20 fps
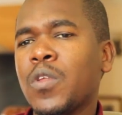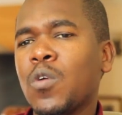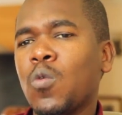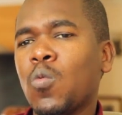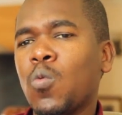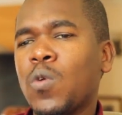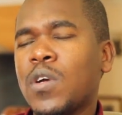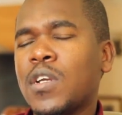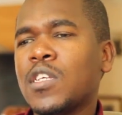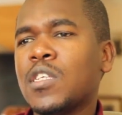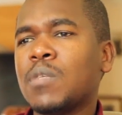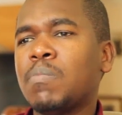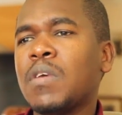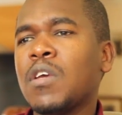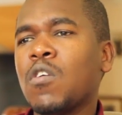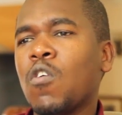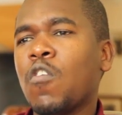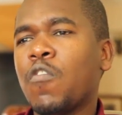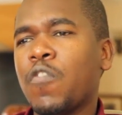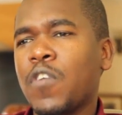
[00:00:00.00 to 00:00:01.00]
what is
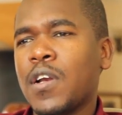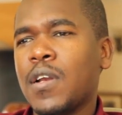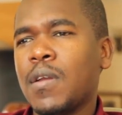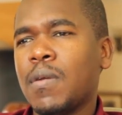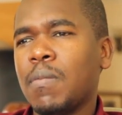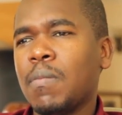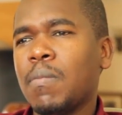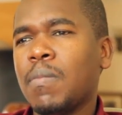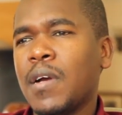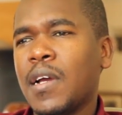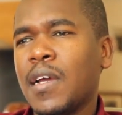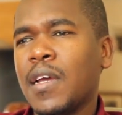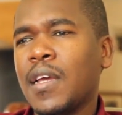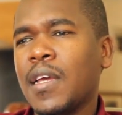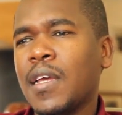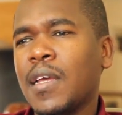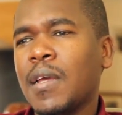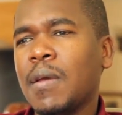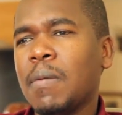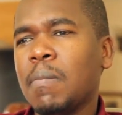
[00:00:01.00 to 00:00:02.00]
being offered
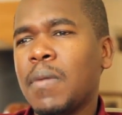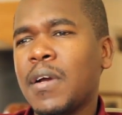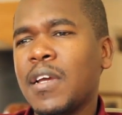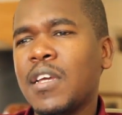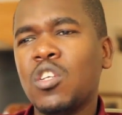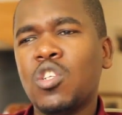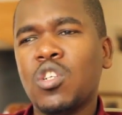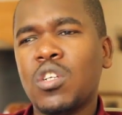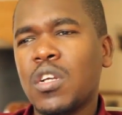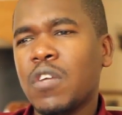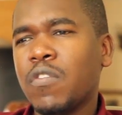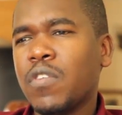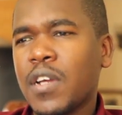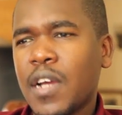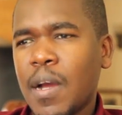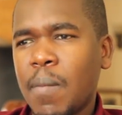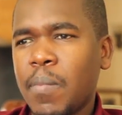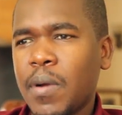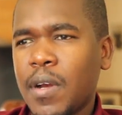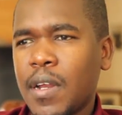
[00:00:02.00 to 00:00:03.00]
by each and every
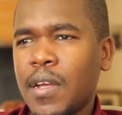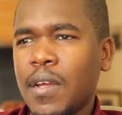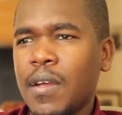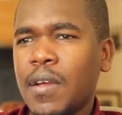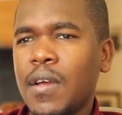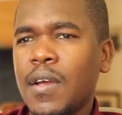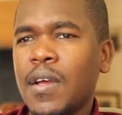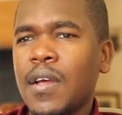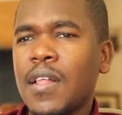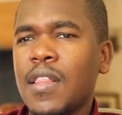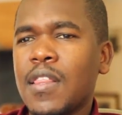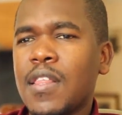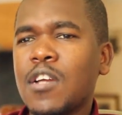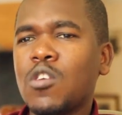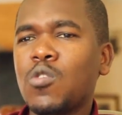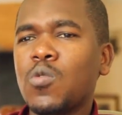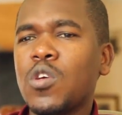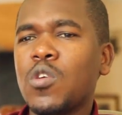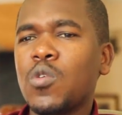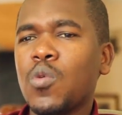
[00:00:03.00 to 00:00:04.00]
company.
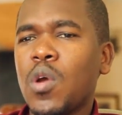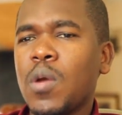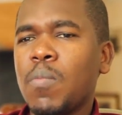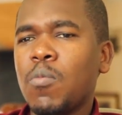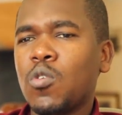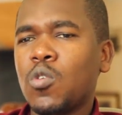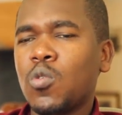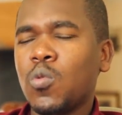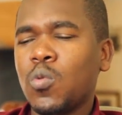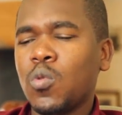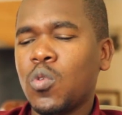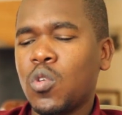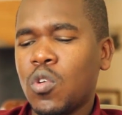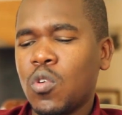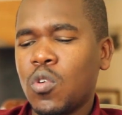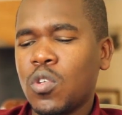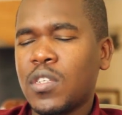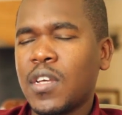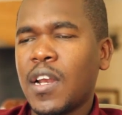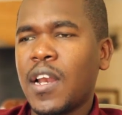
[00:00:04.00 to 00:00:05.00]
That way you're able
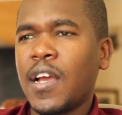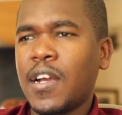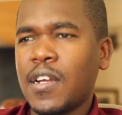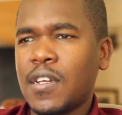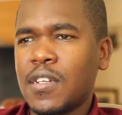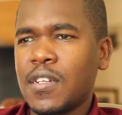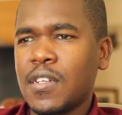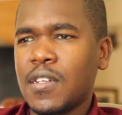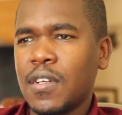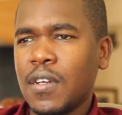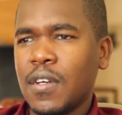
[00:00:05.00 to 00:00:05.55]
to, select